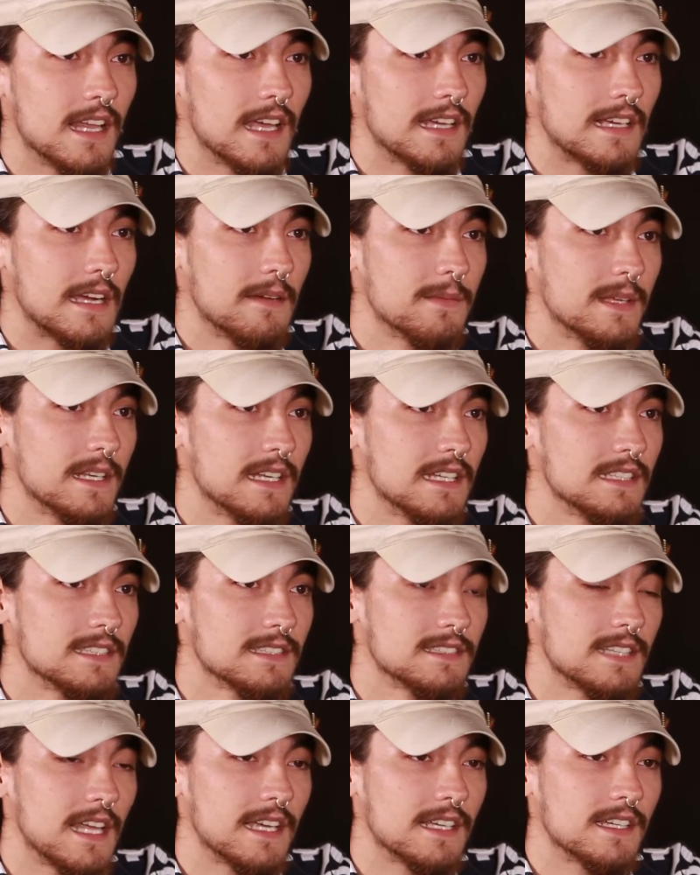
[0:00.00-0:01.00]
Like, I mean, it's
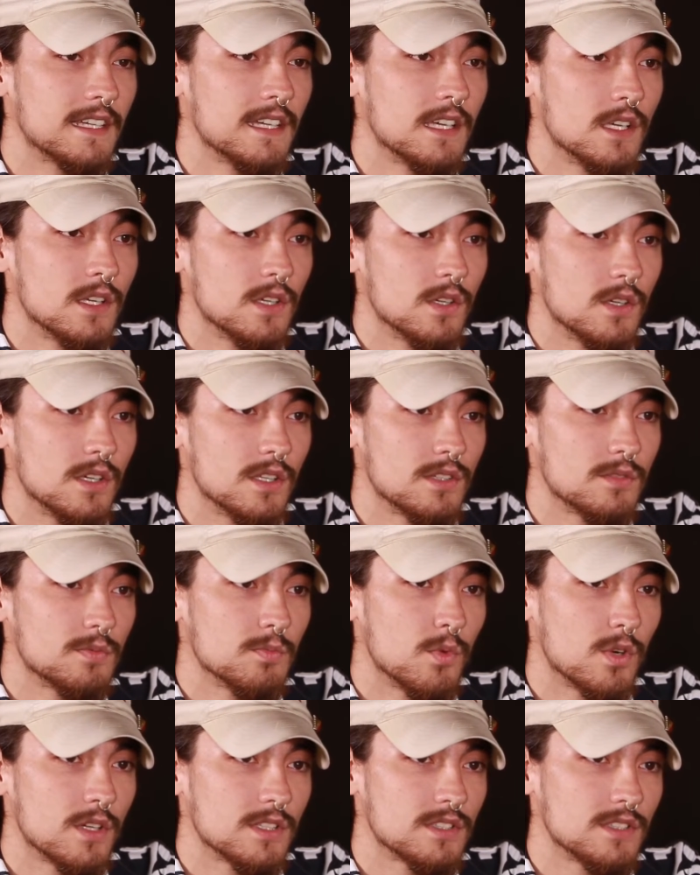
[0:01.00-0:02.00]
just like,
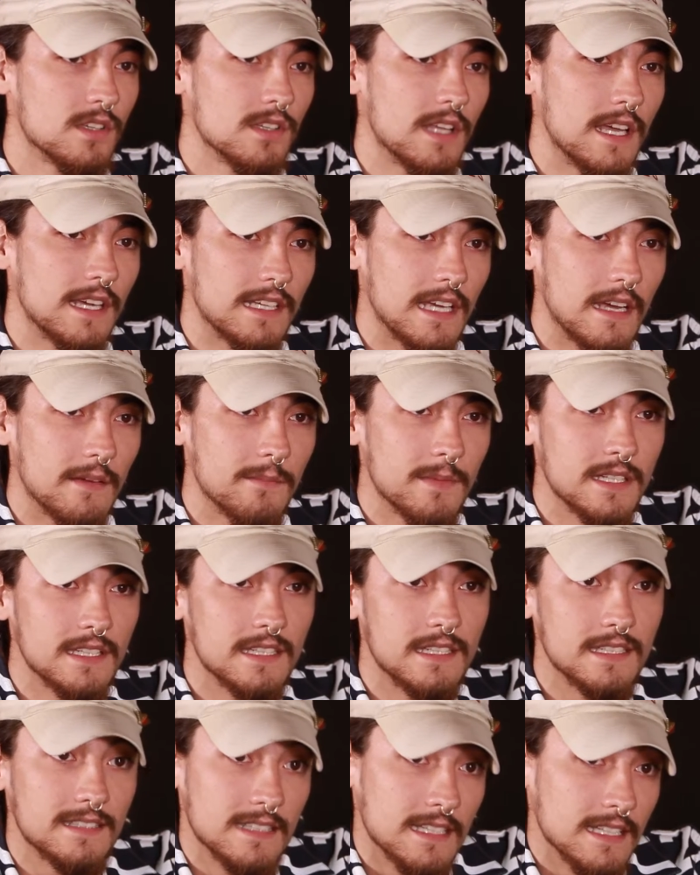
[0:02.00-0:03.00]
it's more so like, I
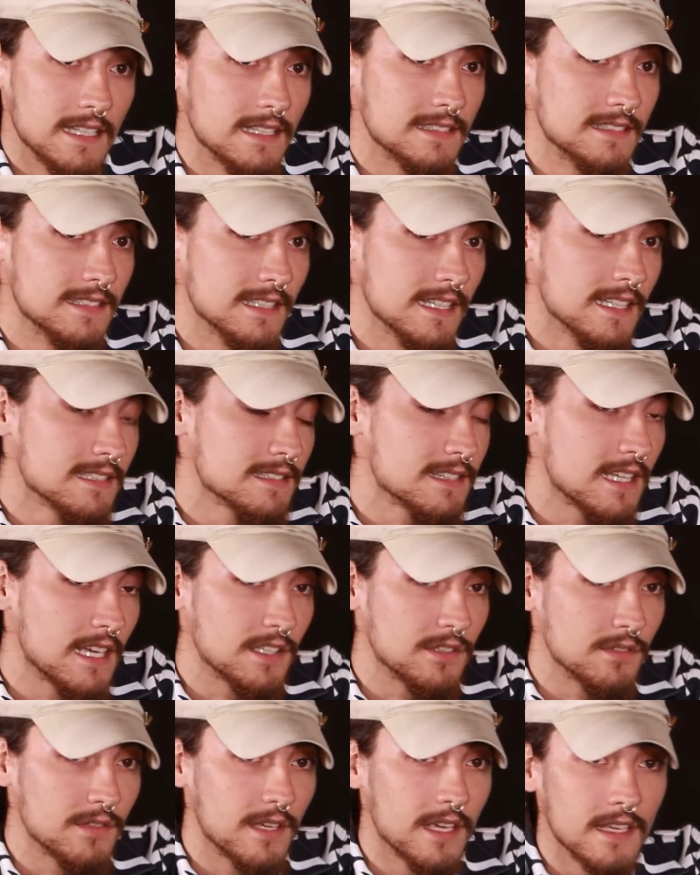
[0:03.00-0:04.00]
mean, it exists.
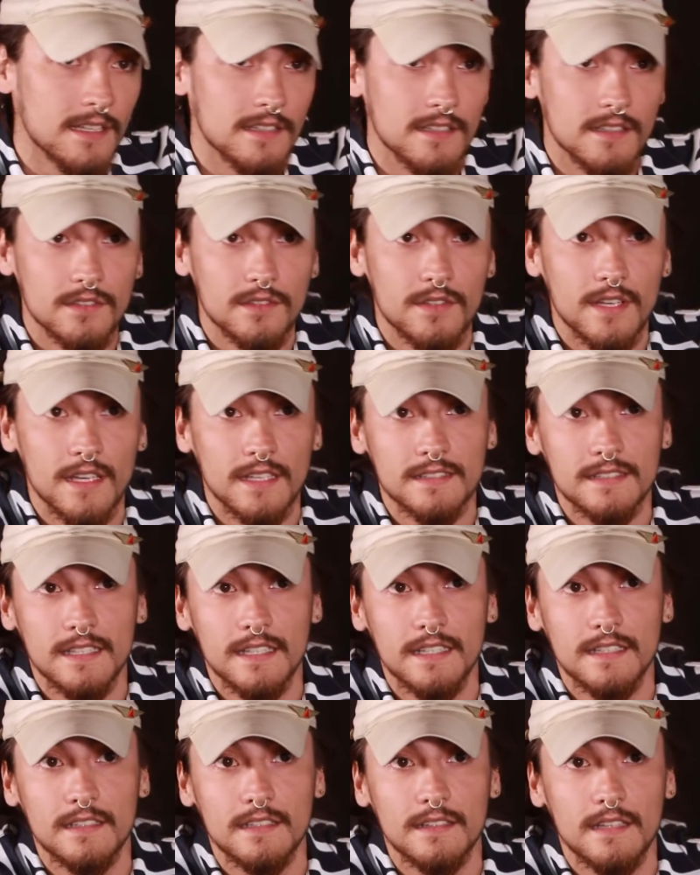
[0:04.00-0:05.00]
Like, you can't
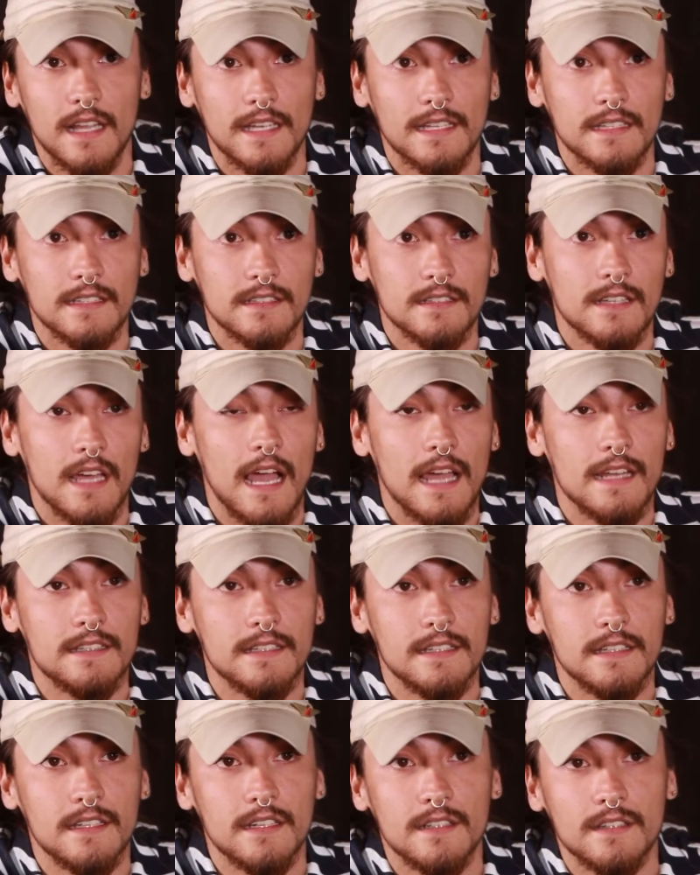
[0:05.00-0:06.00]
say it, like, the
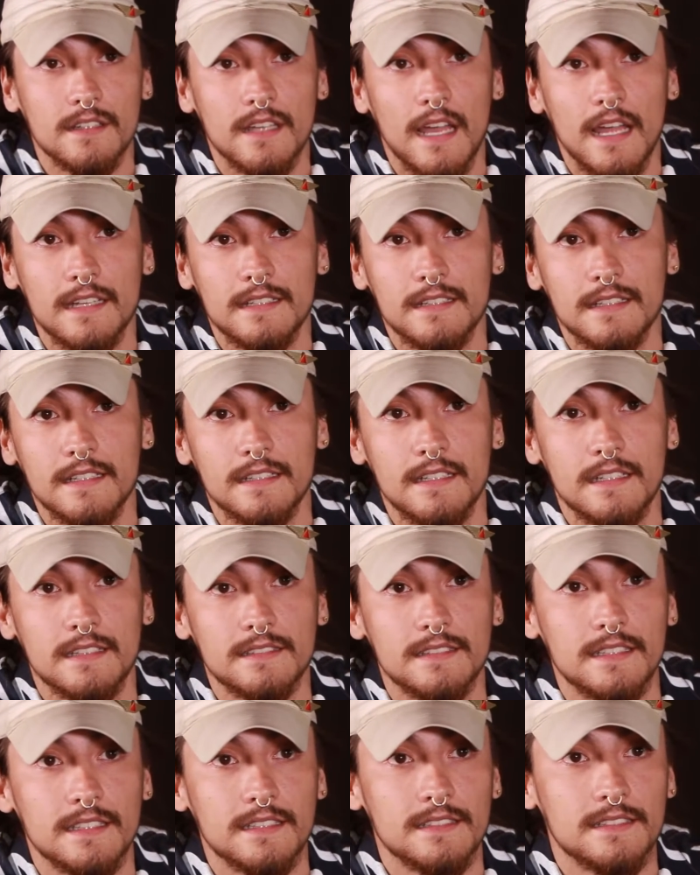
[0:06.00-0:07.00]
idea
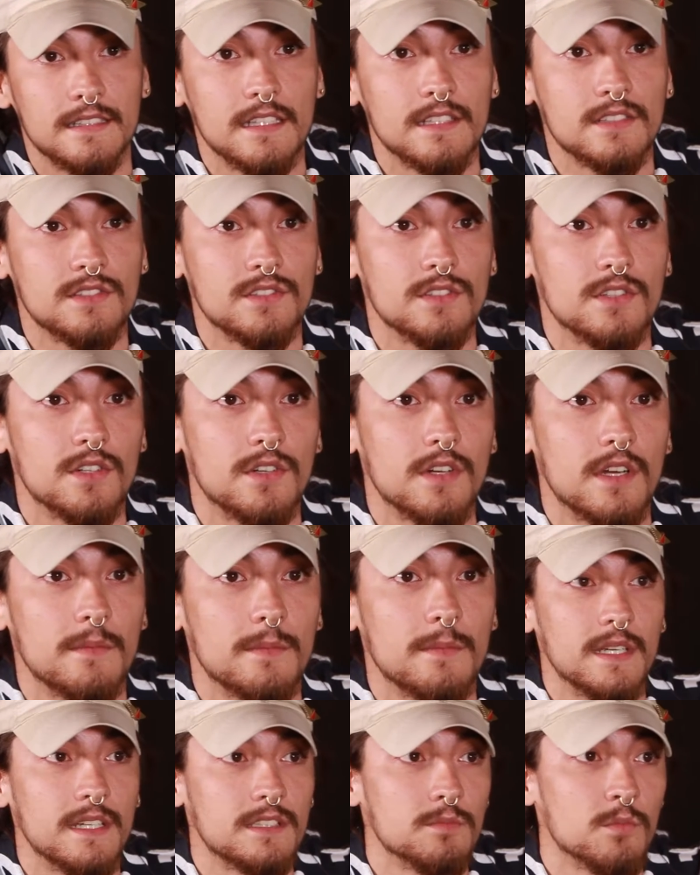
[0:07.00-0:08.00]
doesn't exist. You know
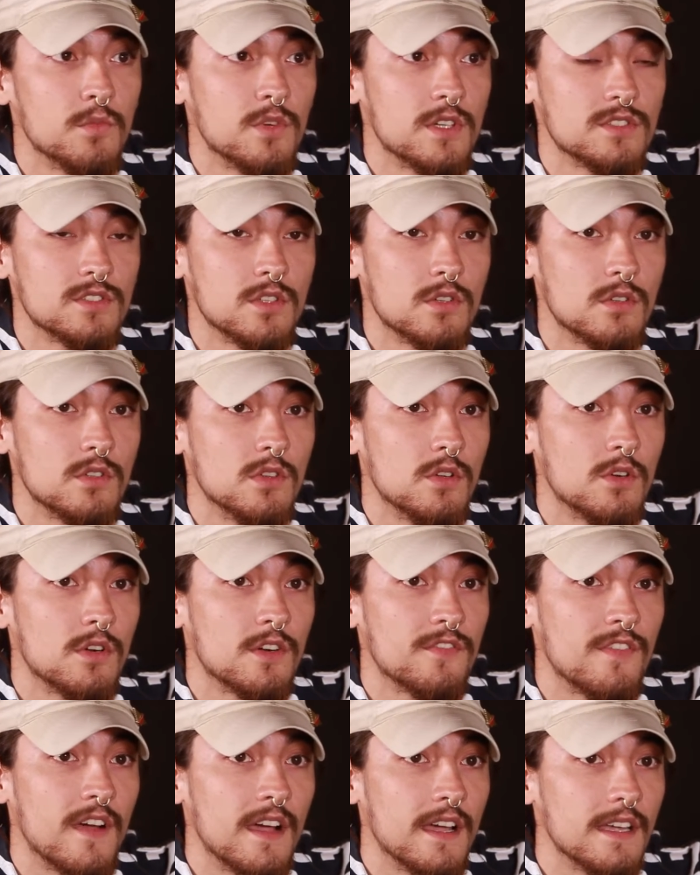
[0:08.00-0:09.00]
I mean? It's more so
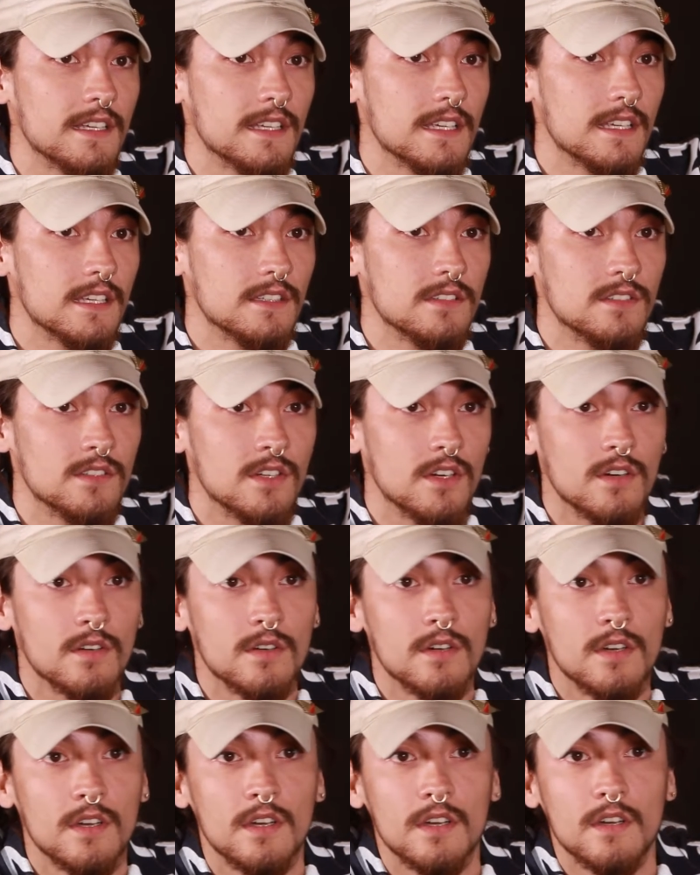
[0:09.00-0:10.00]
glorifying it. You
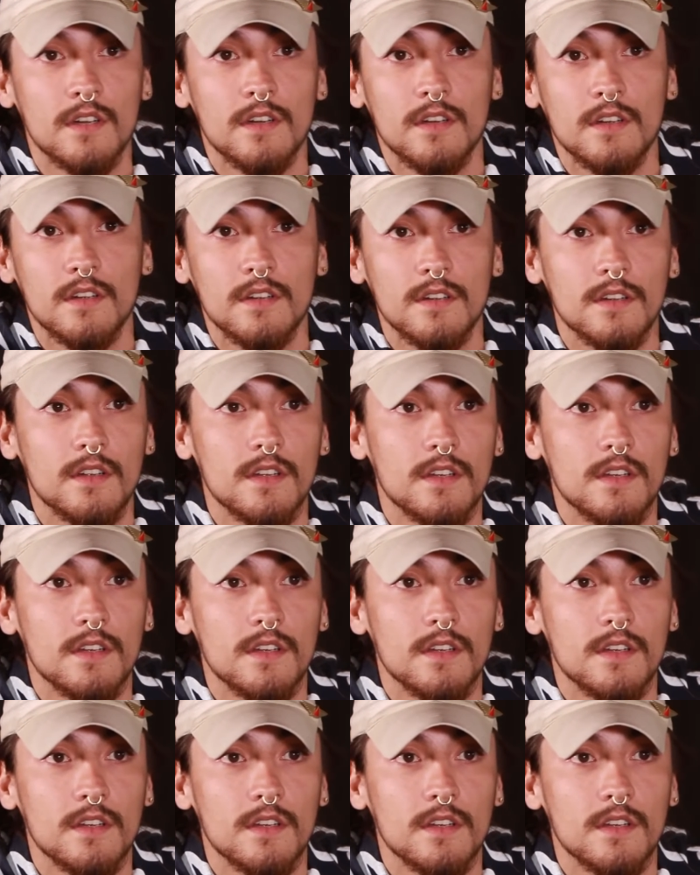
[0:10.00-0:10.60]
know. Right.